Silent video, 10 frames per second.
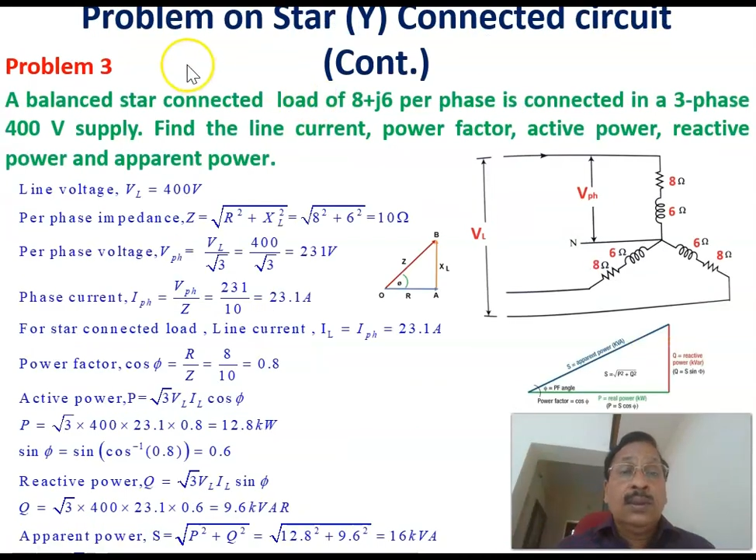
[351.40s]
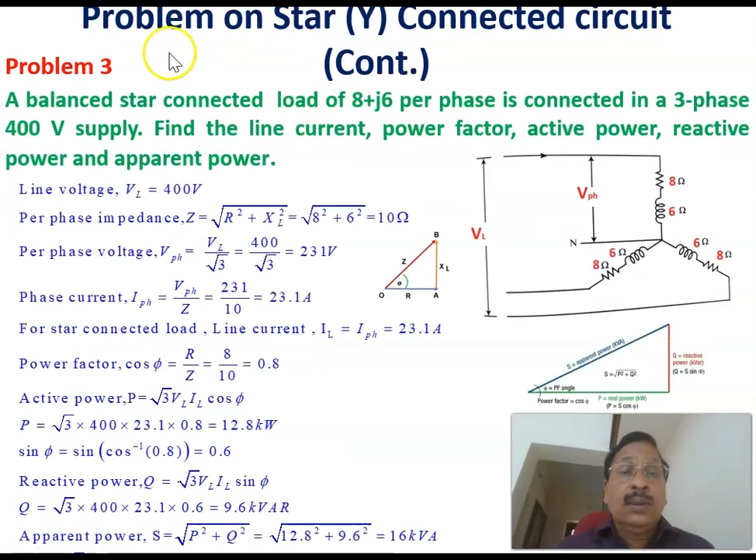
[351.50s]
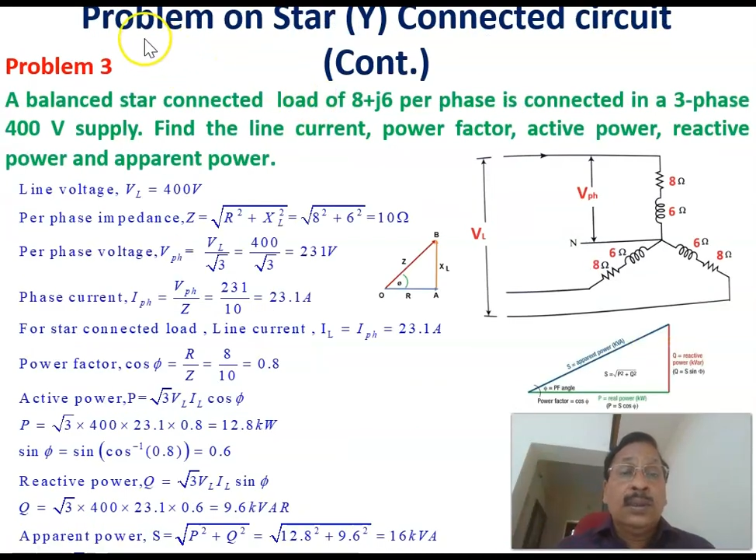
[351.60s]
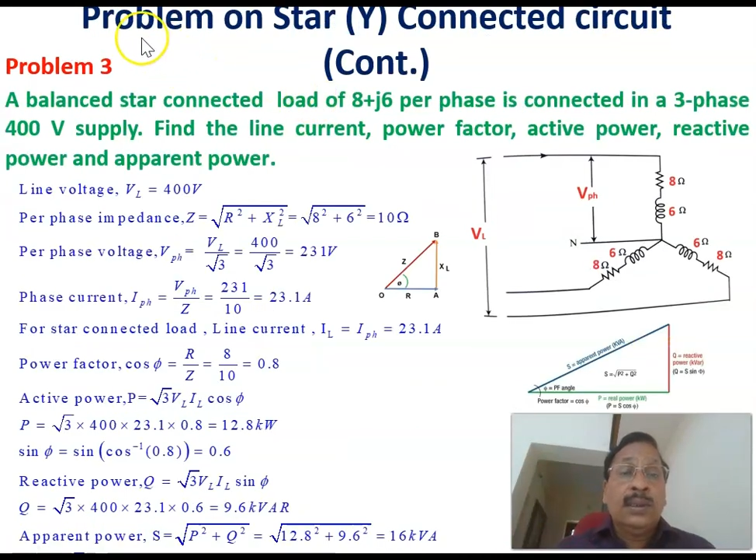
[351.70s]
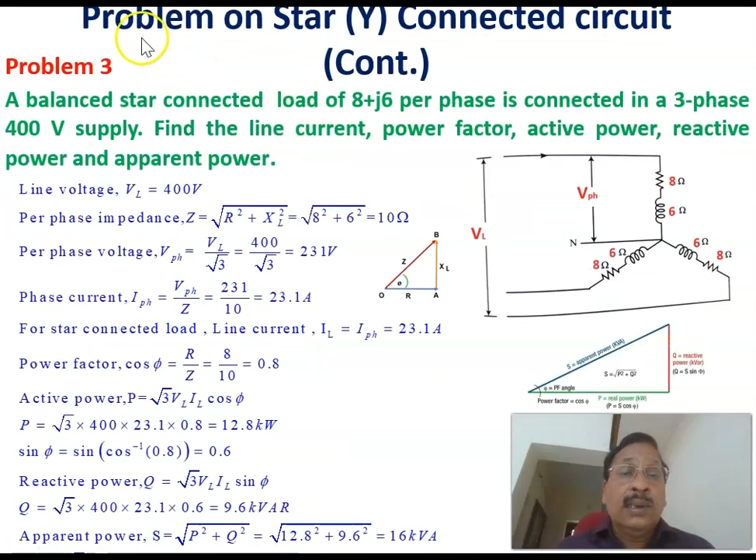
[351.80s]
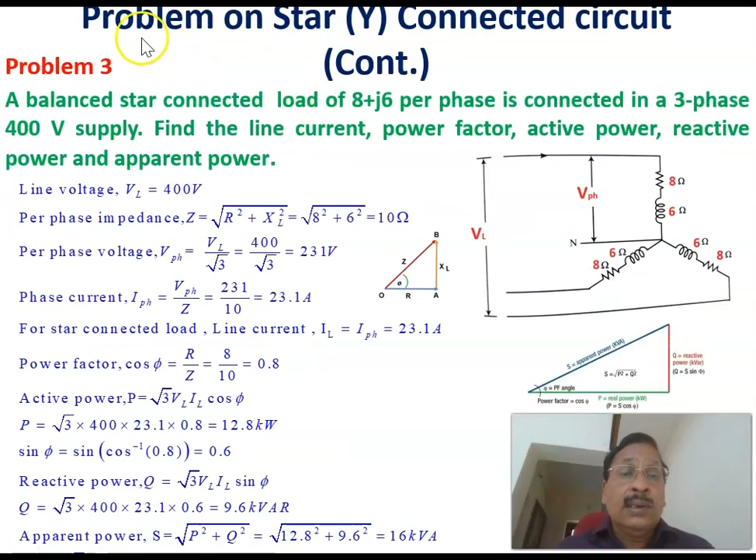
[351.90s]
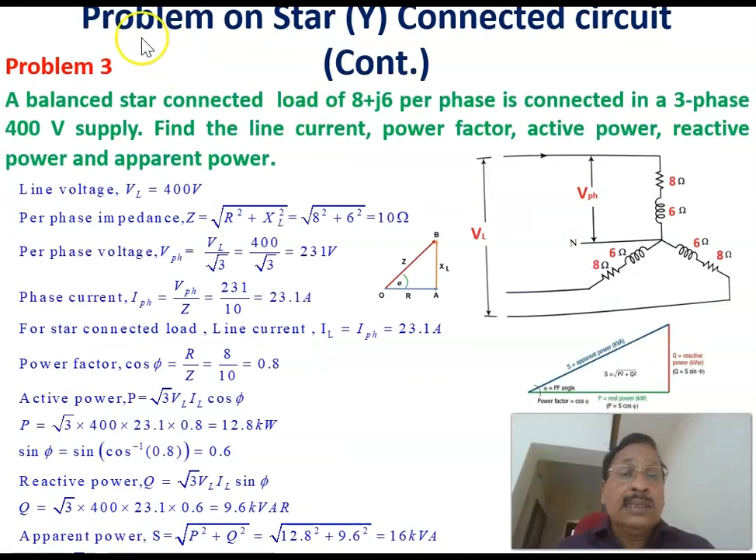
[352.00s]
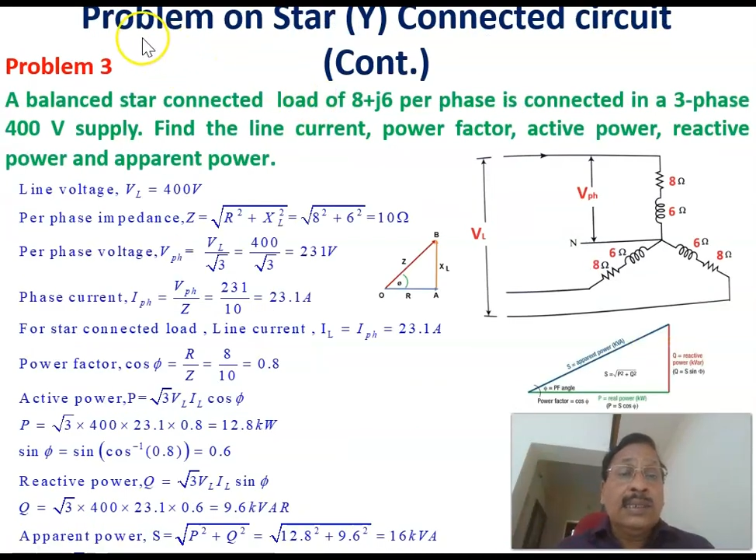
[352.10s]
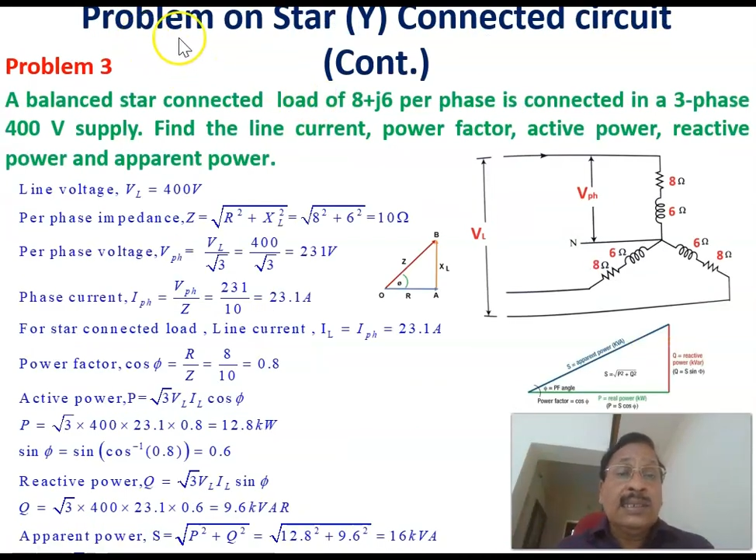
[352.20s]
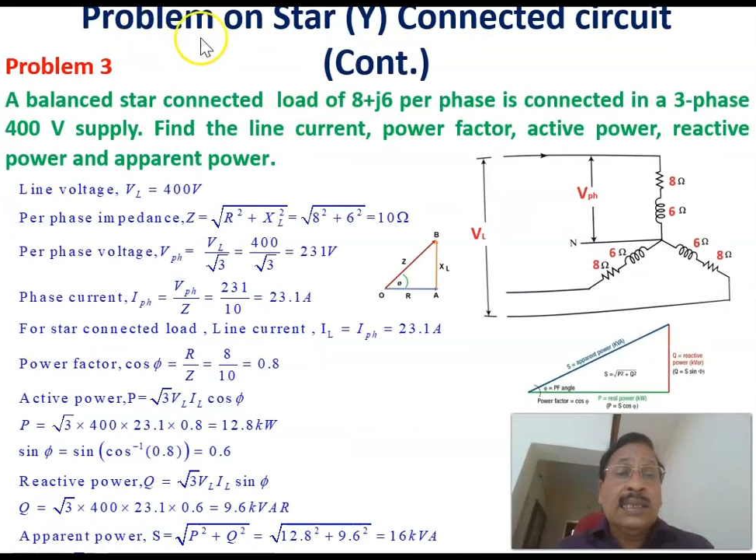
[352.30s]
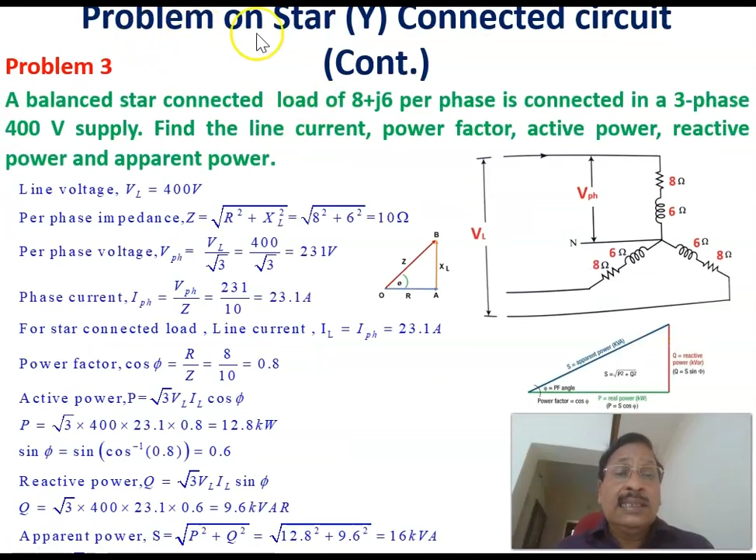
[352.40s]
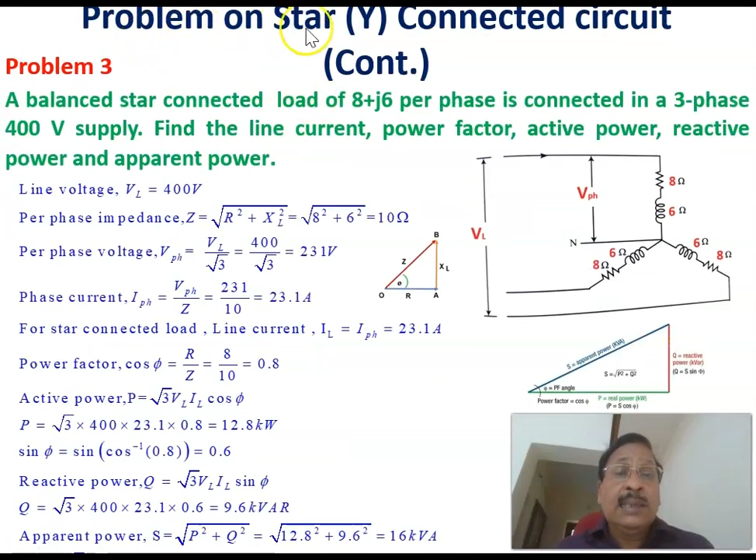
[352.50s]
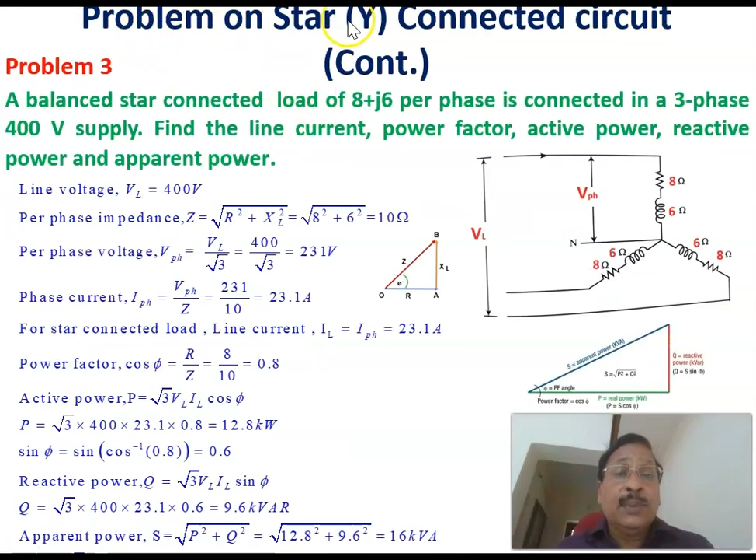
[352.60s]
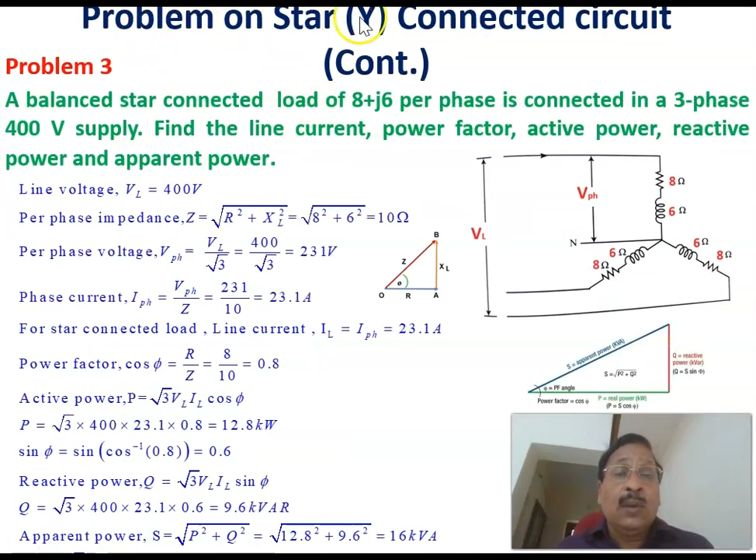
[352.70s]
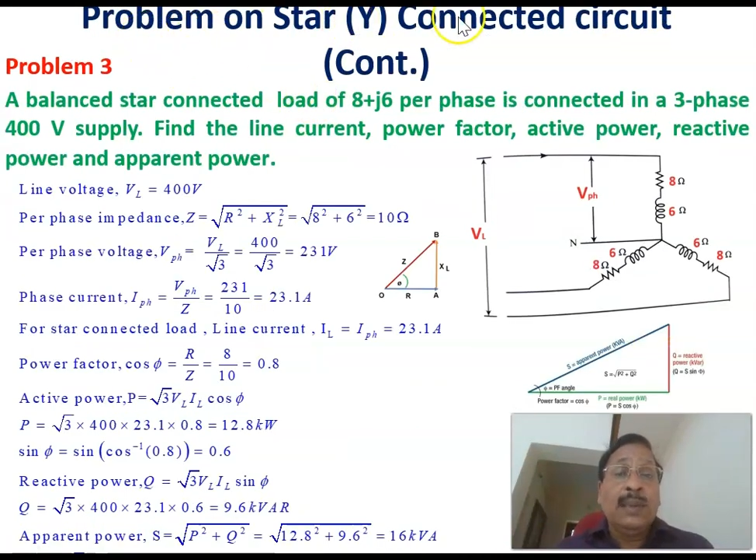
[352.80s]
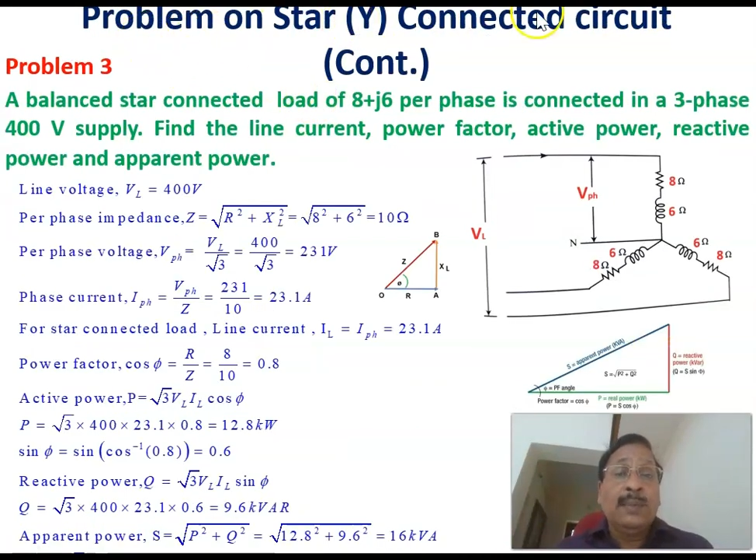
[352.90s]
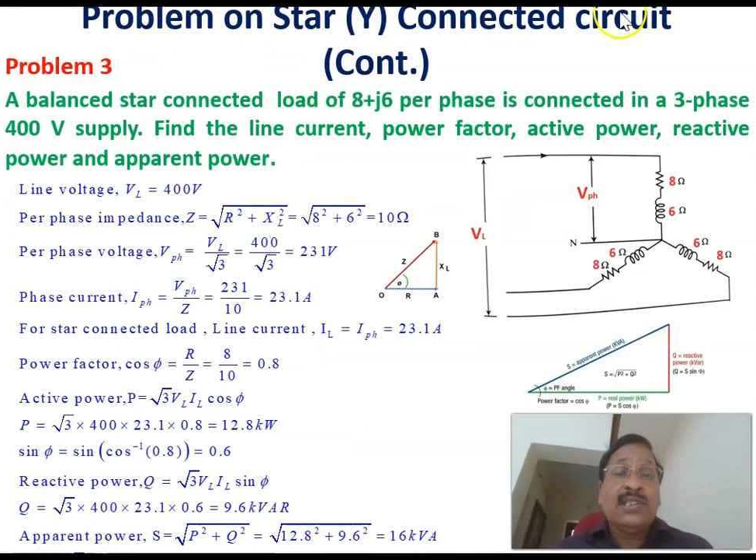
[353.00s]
Now let us see another problem,